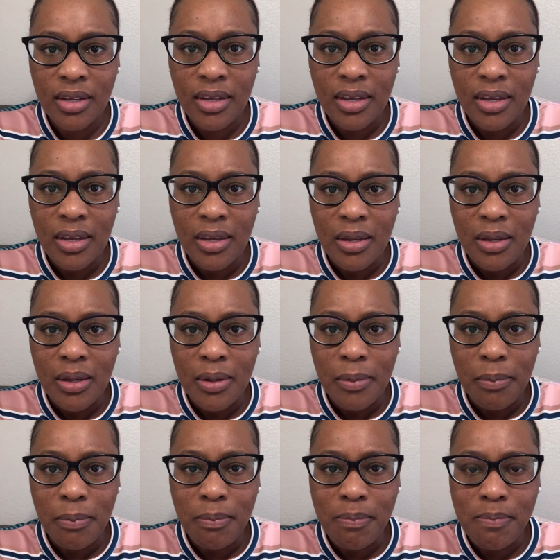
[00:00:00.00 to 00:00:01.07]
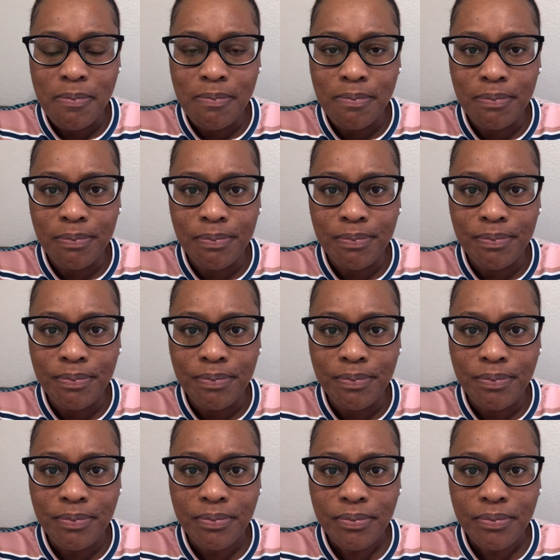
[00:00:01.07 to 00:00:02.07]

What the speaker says: (no one is talking)